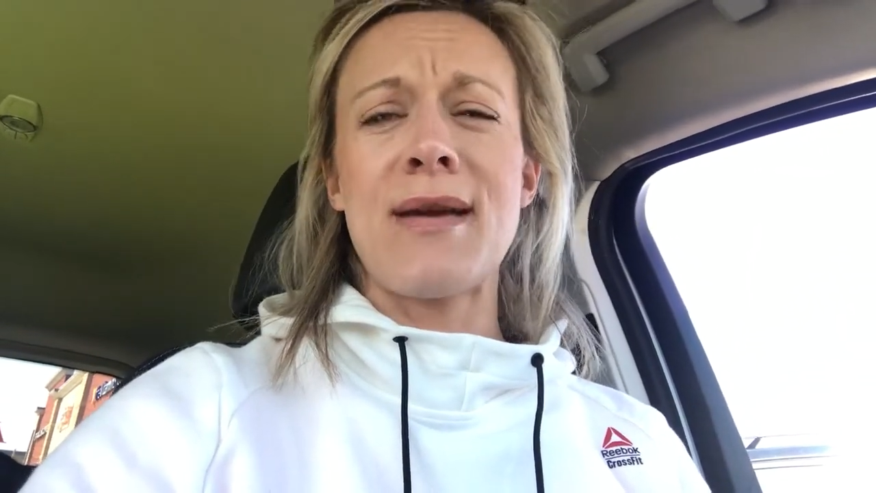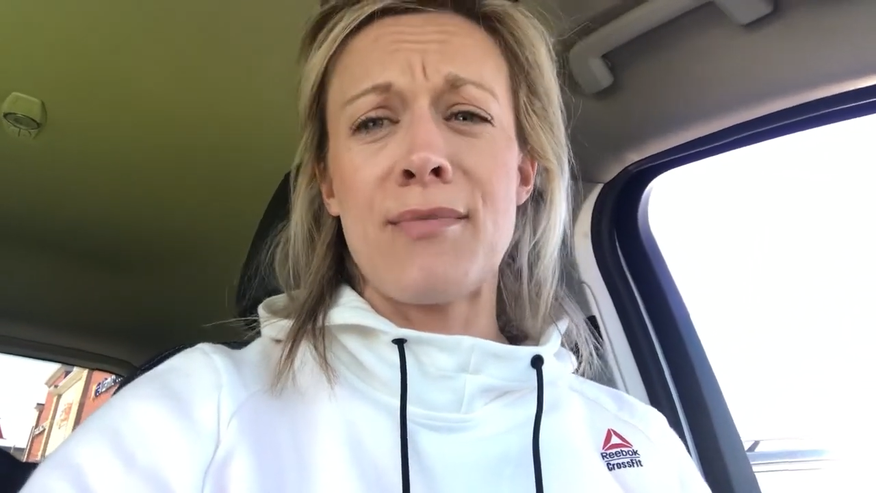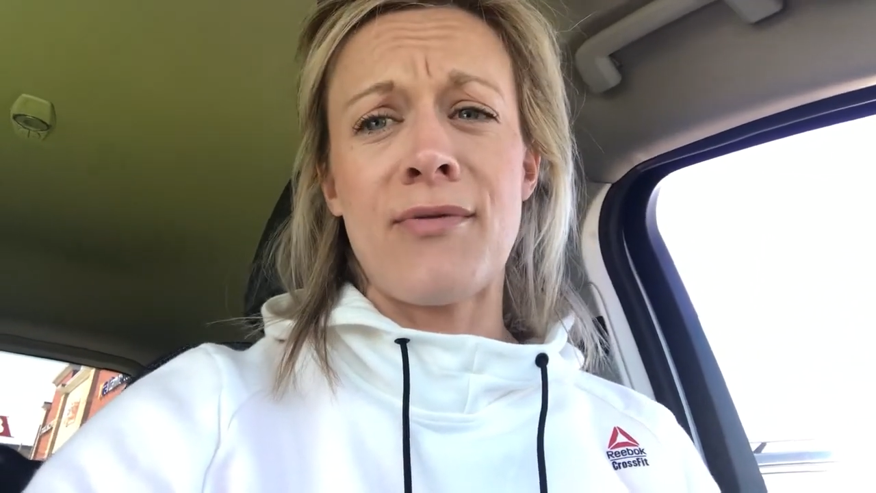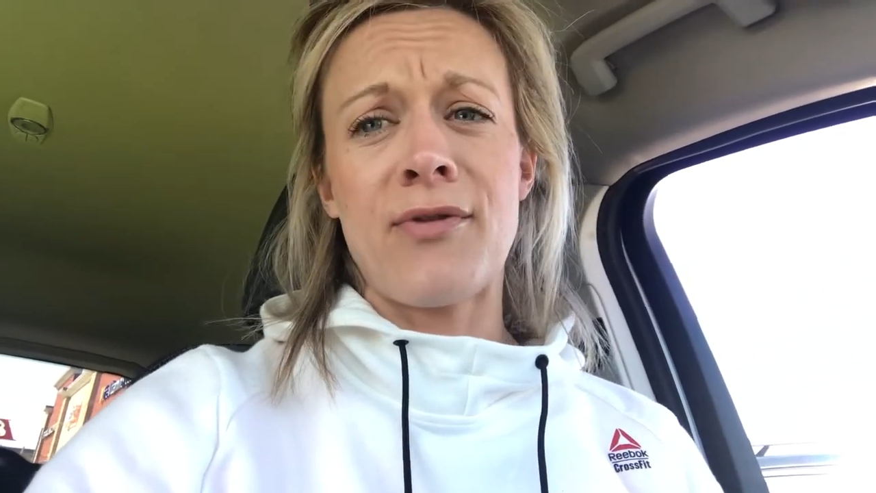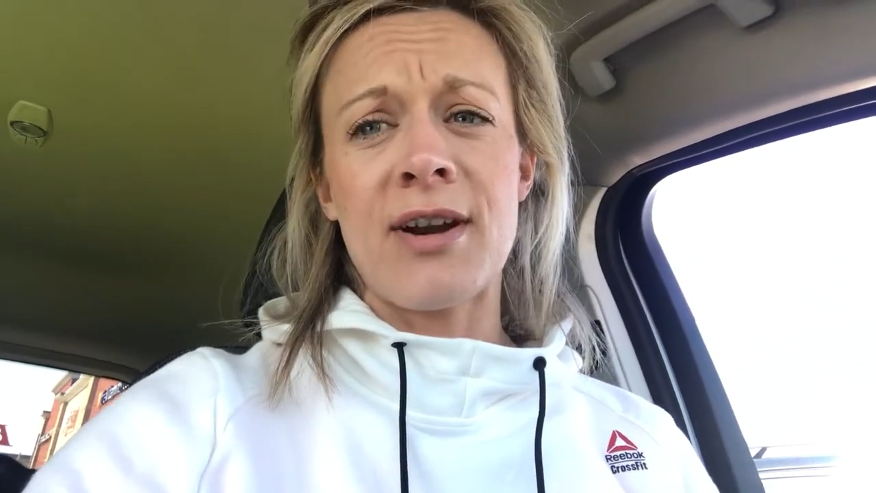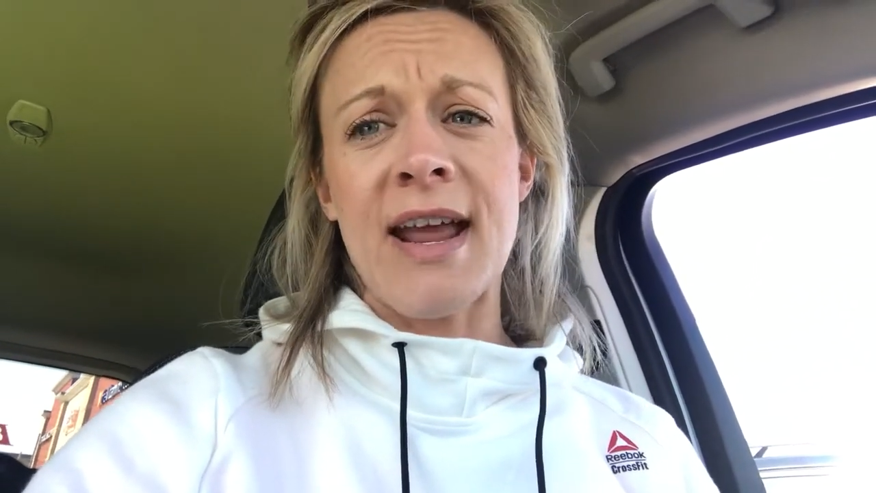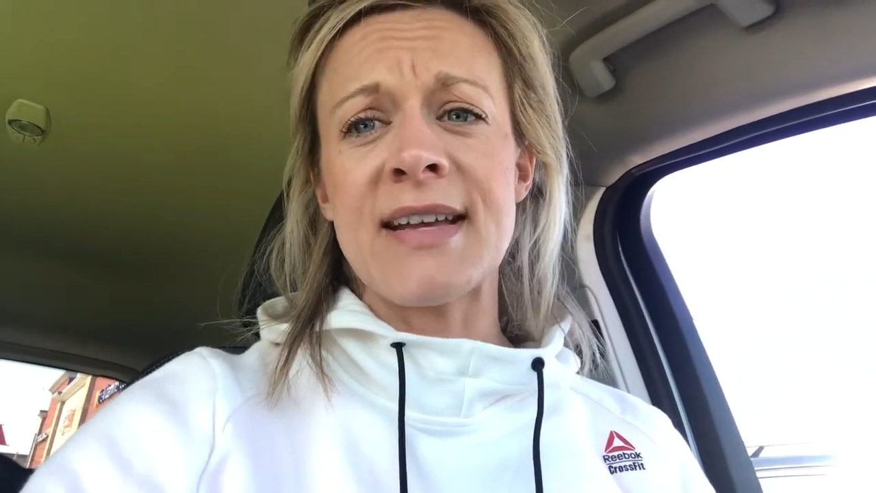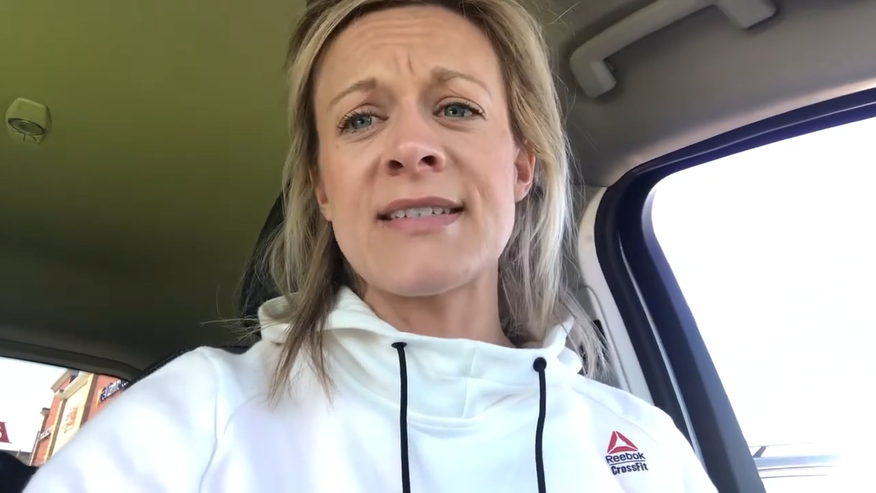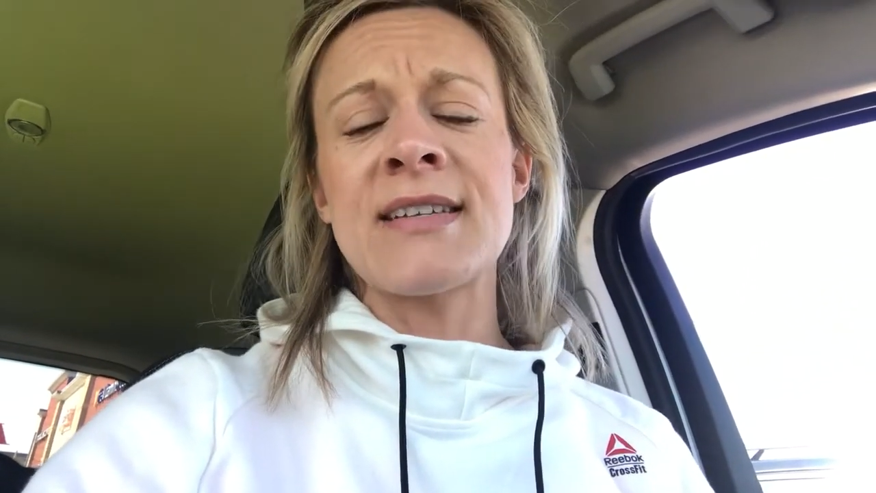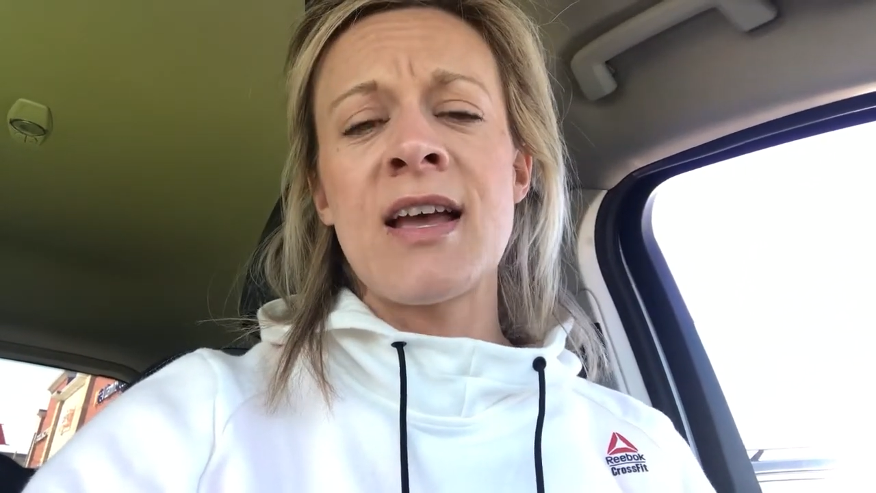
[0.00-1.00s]
maybe 4
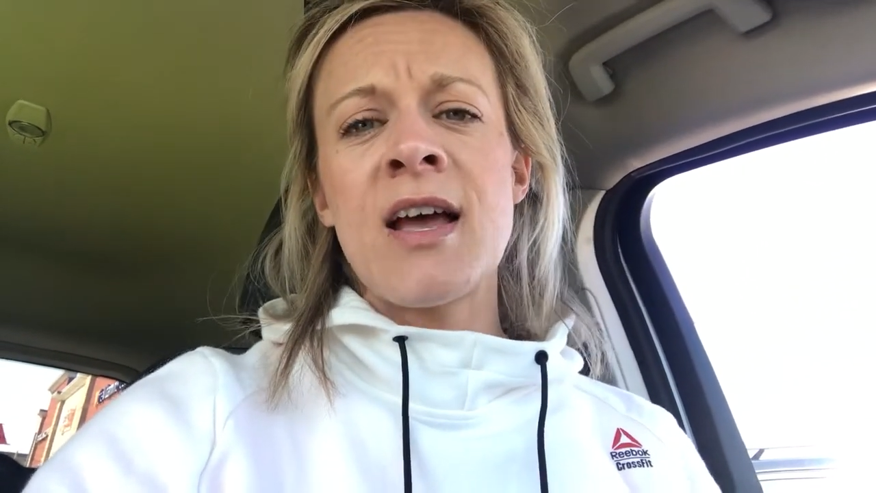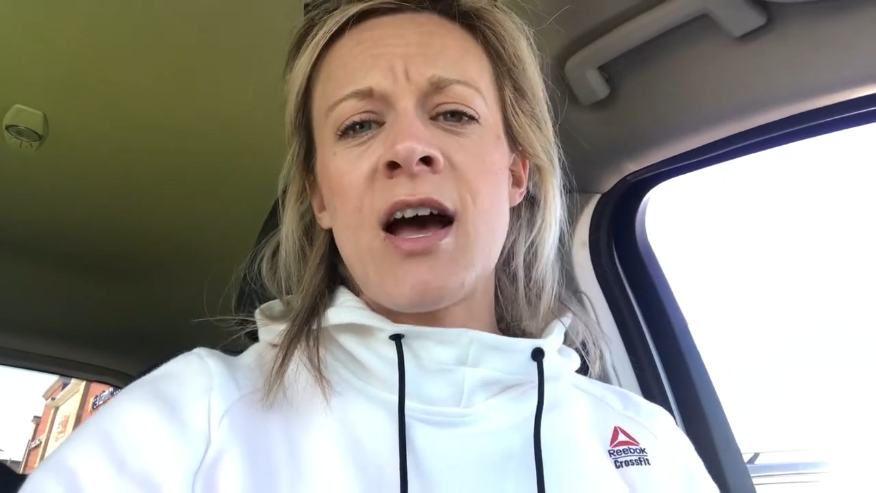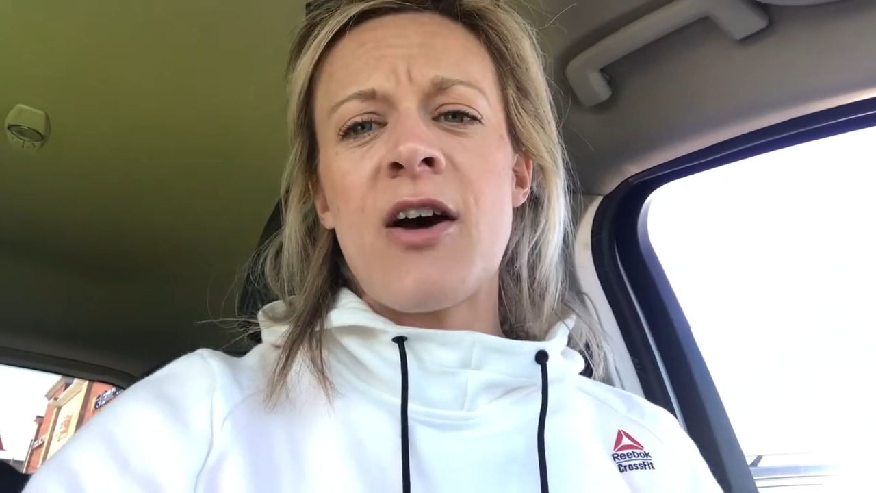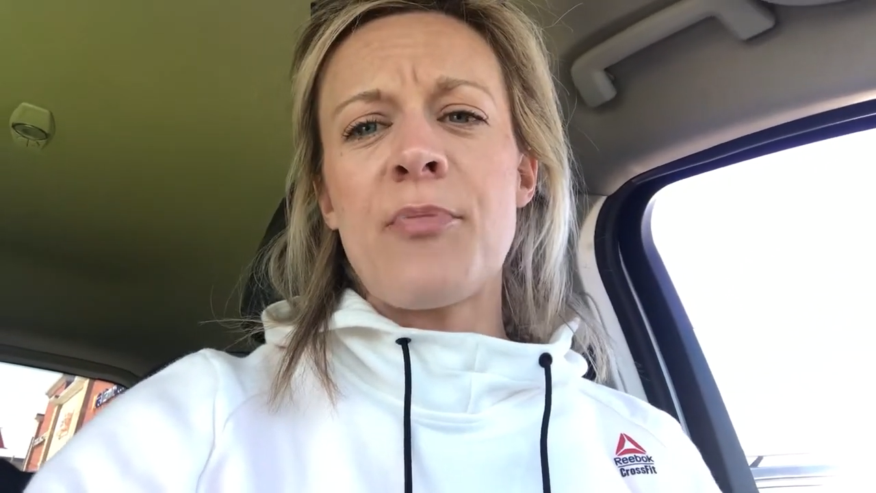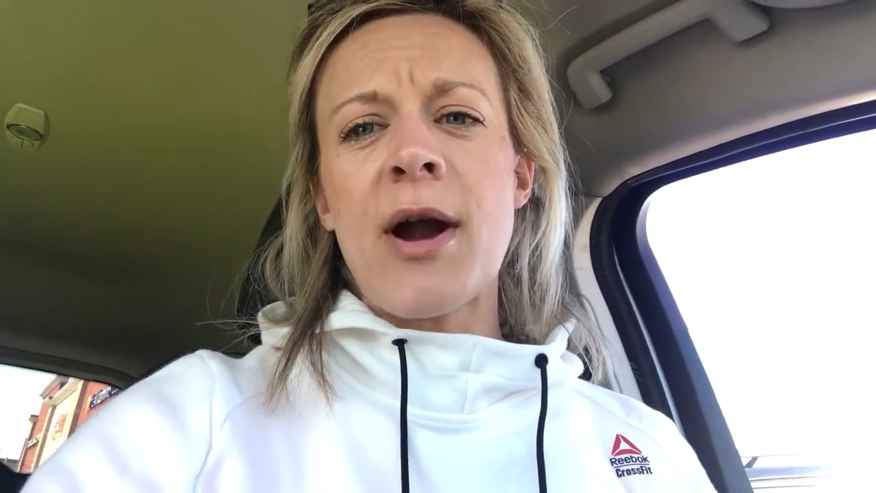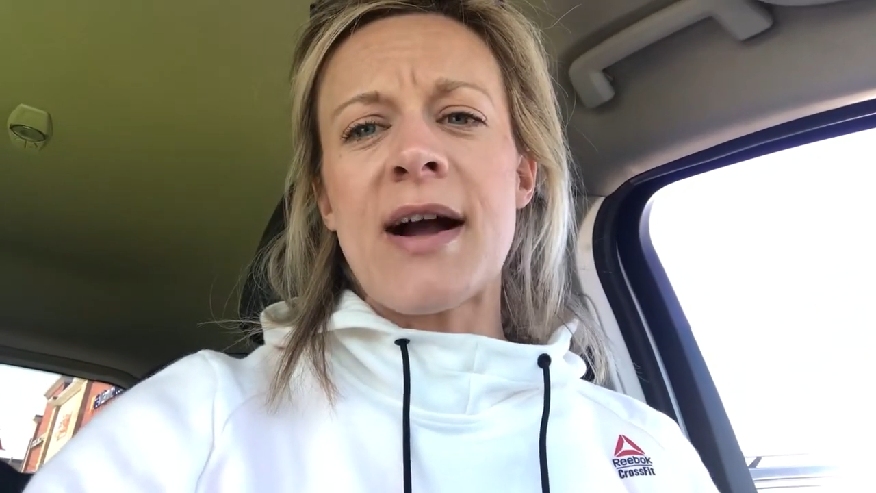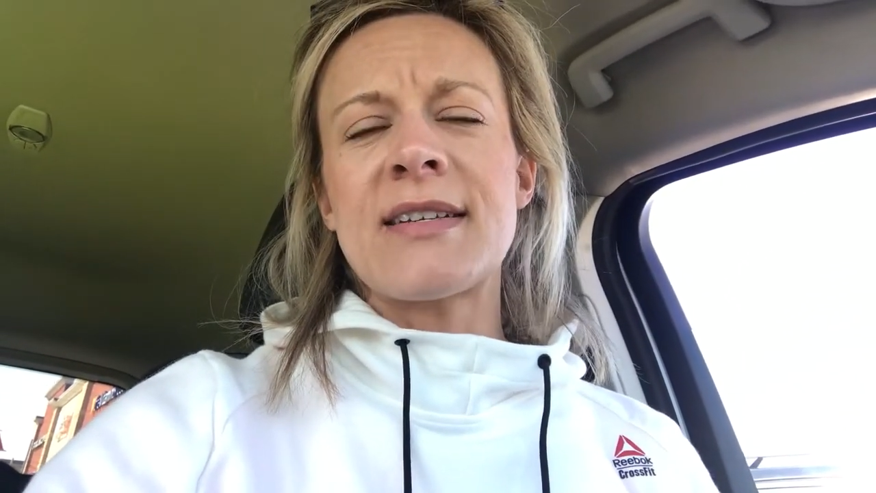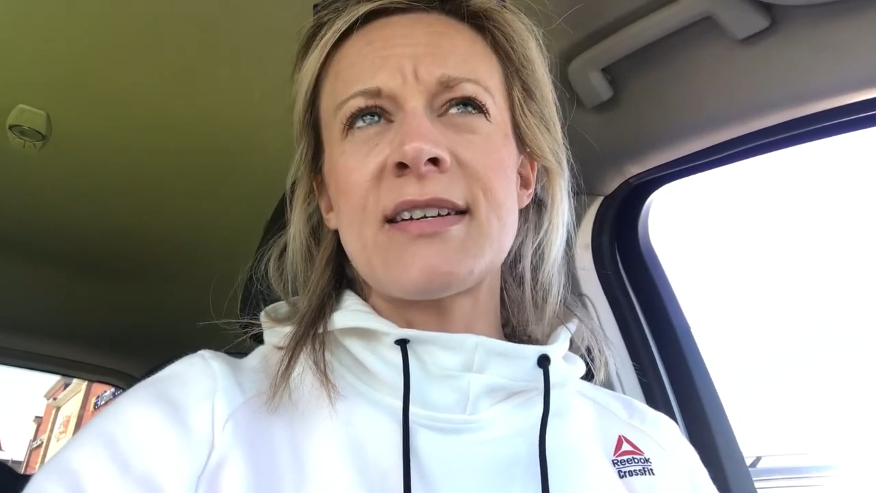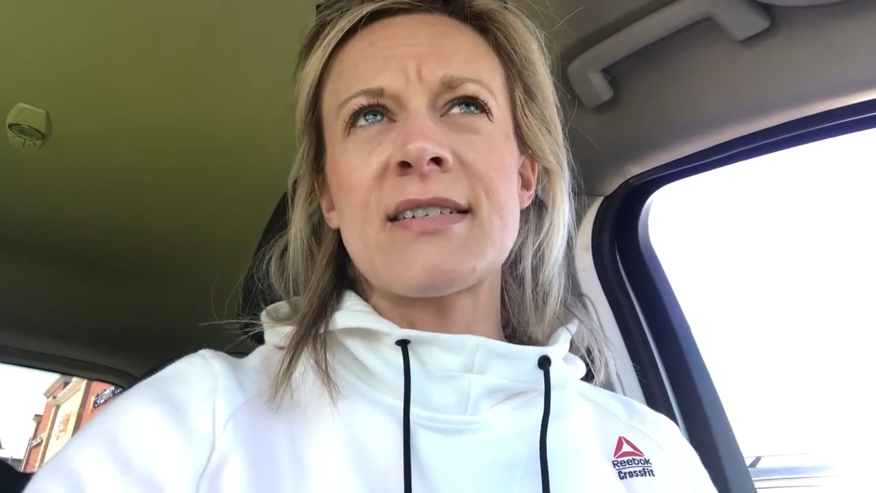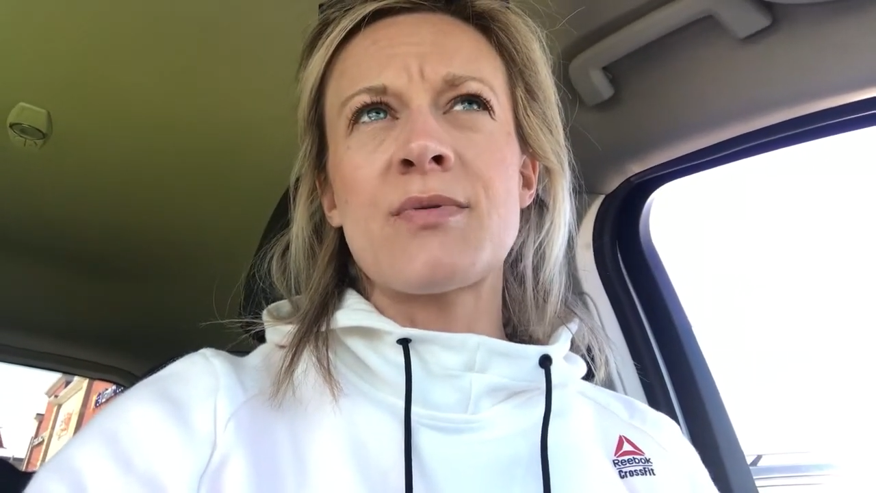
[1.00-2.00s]
days of
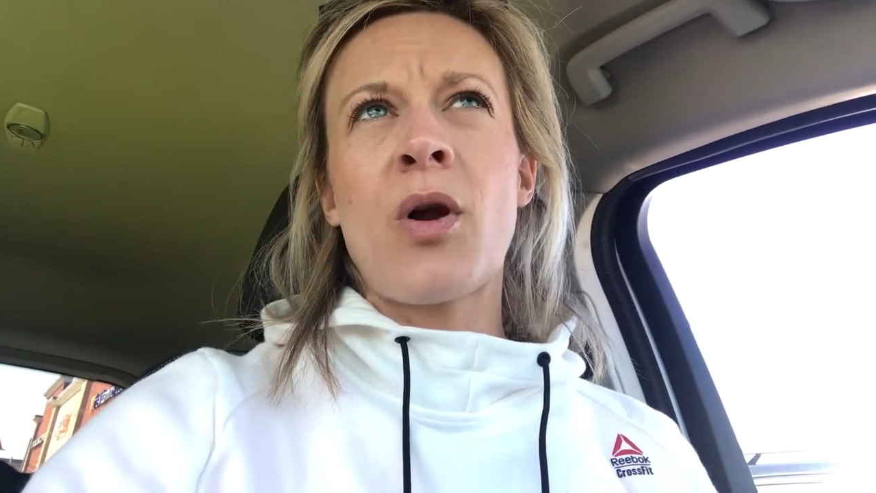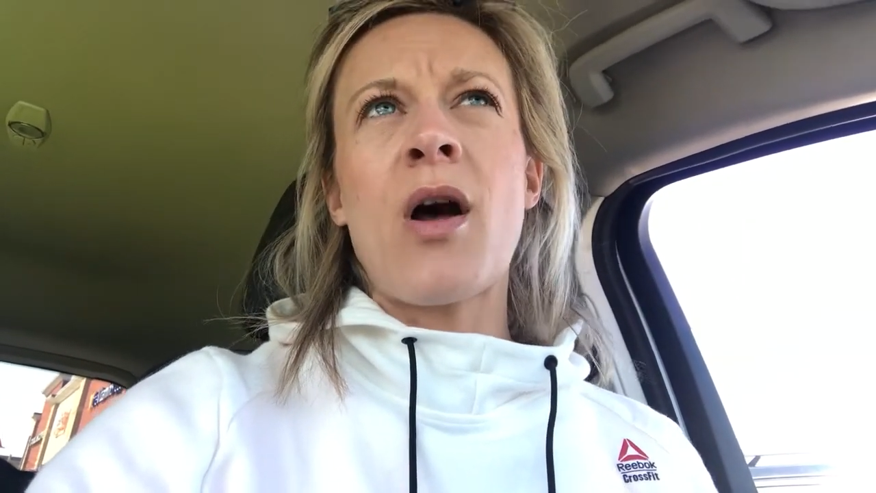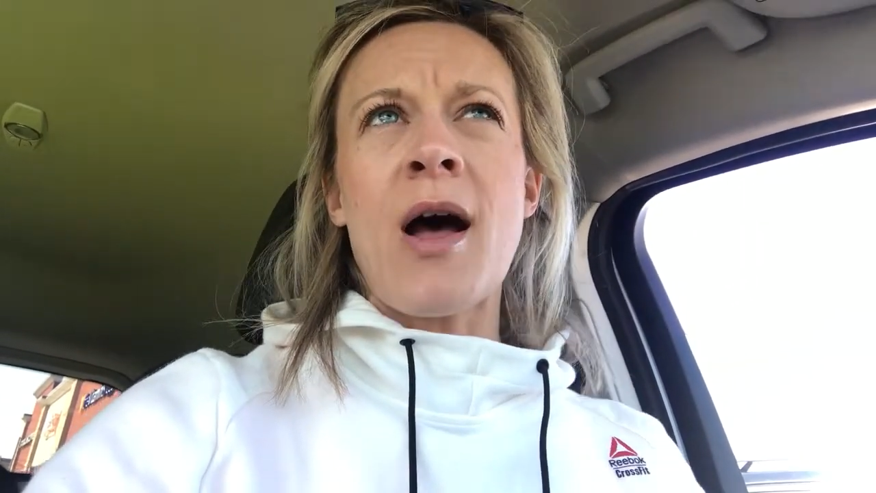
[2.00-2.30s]
practice.